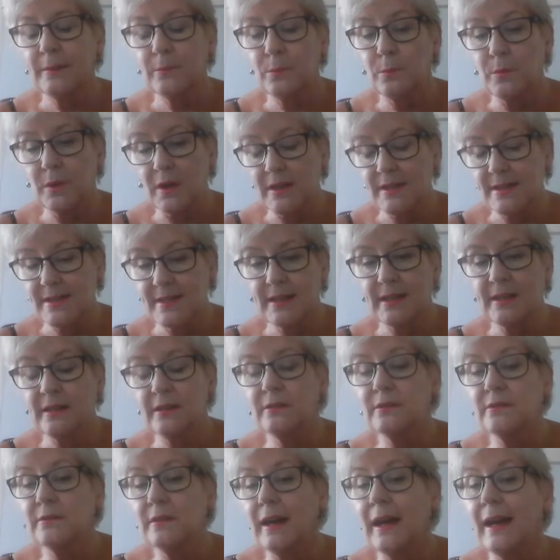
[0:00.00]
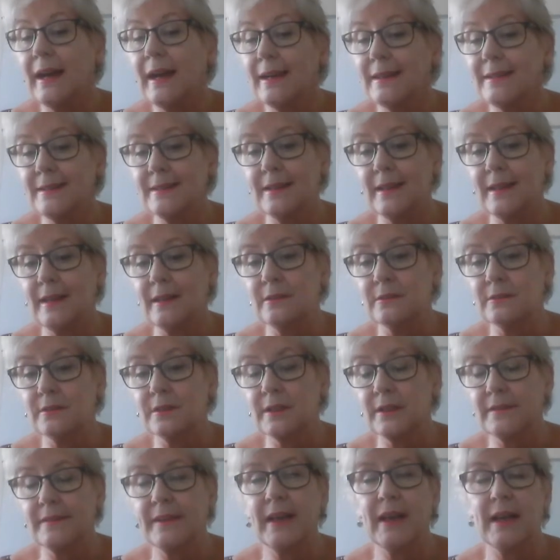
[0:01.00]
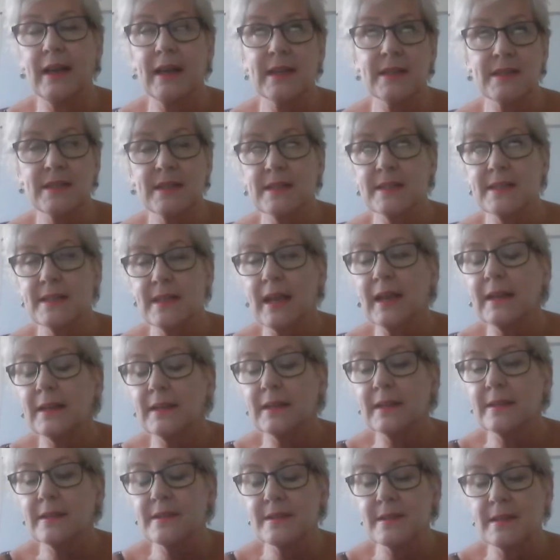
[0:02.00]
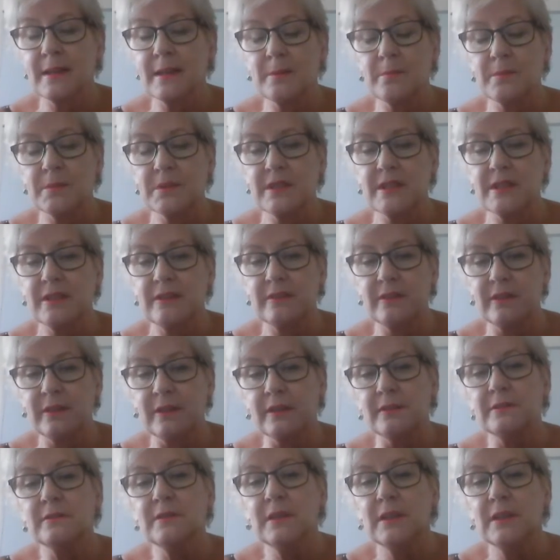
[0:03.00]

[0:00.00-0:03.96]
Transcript: a single handout, and that has exactly the same material.